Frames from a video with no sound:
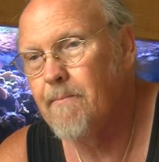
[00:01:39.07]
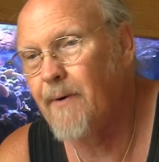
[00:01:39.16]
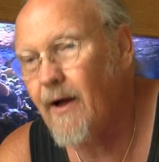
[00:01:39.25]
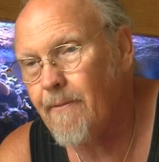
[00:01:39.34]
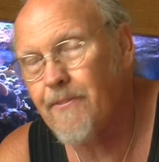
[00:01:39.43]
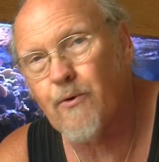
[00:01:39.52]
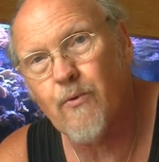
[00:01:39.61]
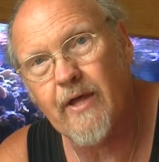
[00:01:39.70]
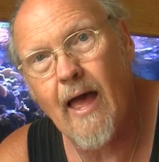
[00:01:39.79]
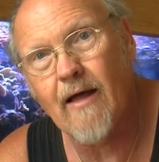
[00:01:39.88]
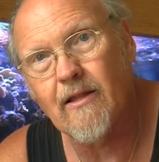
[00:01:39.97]
But the
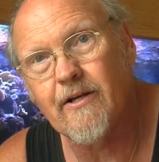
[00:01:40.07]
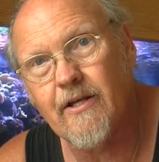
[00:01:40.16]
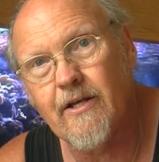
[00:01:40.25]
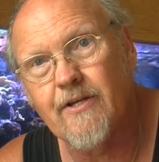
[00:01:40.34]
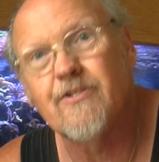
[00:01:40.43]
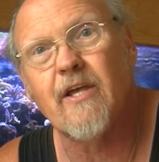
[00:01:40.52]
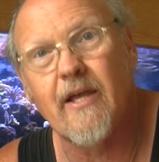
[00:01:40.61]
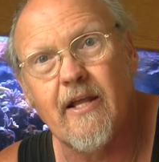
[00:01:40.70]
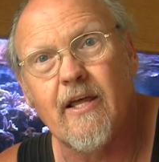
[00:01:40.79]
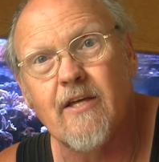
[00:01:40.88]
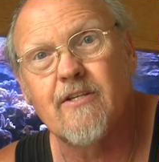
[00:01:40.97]
reality is
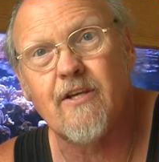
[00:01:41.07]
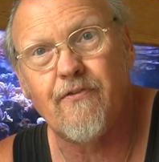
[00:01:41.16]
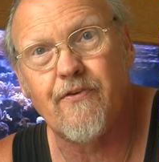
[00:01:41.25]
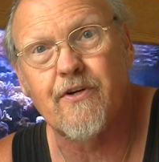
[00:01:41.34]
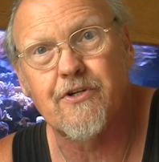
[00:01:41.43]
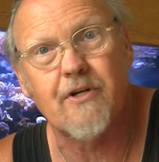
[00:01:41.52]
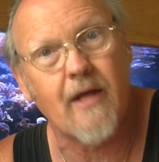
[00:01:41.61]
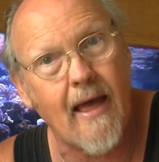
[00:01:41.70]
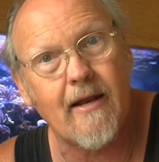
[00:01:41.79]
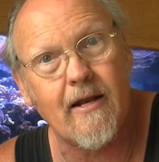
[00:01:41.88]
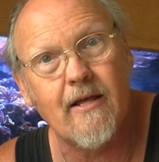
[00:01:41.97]
it is efficient
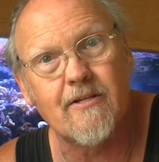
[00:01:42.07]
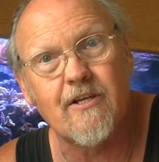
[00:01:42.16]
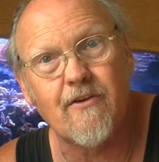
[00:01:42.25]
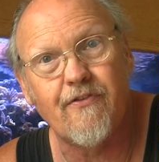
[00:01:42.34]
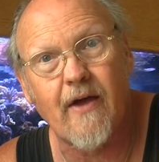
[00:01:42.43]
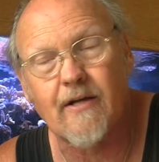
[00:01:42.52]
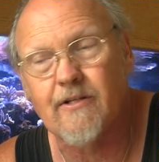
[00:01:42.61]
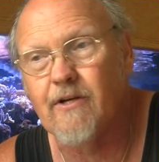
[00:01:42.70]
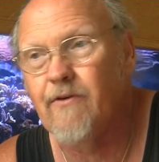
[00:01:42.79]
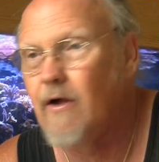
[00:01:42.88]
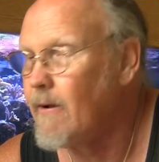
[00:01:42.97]
and it is
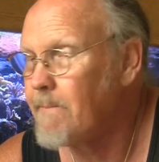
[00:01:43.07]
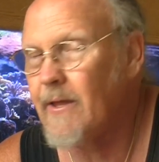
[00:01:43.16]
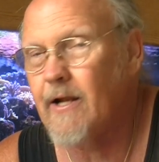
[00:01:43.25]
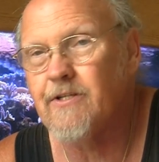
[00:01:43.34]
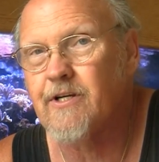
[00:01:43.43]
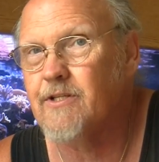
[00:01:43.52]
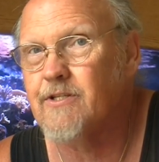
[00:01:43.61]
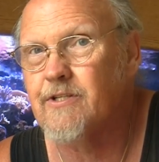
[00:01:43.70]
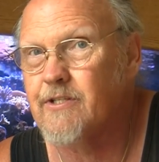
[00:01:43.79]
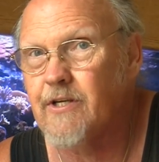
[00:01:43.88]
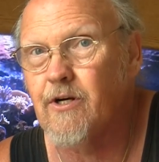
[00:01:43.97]
effective and it's
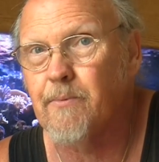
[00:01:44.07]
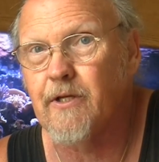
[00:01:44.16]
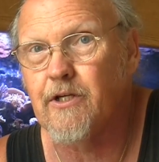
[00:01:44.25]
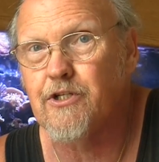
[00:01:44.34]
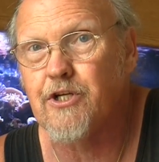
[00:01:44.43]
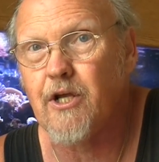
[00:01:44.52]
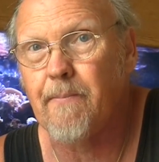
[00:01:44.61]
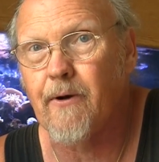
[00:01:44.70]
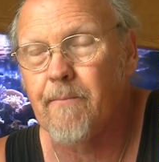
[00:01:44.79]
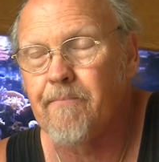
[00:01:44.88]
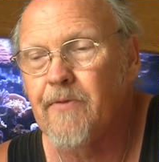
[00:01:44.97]
considerably
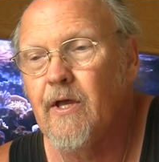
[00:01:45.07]
cheaper